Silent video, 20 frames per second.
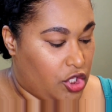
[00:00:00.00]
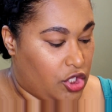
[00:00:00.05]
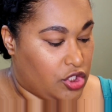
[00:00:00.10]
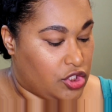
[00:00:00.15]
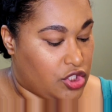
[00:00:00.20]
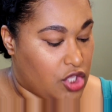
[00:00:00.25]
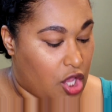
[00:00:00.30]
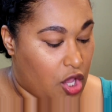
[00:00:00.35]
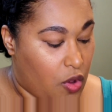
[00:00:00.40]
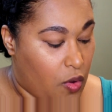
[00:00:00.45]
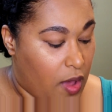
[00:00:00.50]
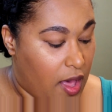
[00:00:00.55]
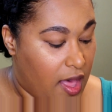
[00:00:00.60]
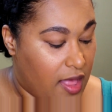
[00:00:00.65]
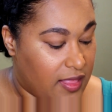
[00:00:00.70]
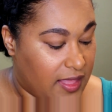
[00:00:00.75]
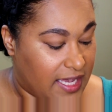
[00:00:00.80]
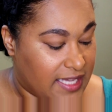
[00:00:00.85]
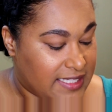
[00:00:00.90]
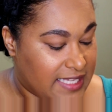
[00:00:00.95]
So
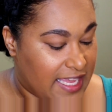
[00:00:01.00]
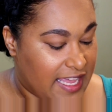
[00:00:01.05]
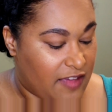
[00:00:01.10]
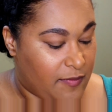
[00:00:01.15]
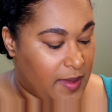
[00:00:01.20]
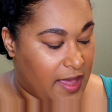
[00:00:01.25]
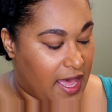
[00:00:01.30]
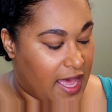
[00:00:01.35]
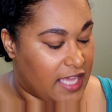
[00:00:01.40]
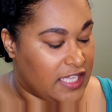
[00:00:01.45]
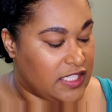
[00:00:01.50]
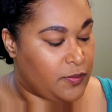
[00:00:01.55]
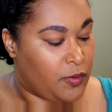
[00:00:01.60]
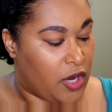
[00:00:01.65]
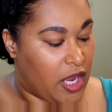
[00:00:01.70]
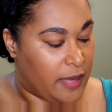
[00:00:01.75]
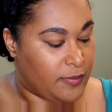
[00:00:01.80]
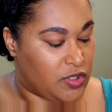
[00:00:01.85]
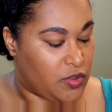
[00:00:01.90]
like I said, I have my eyes primed.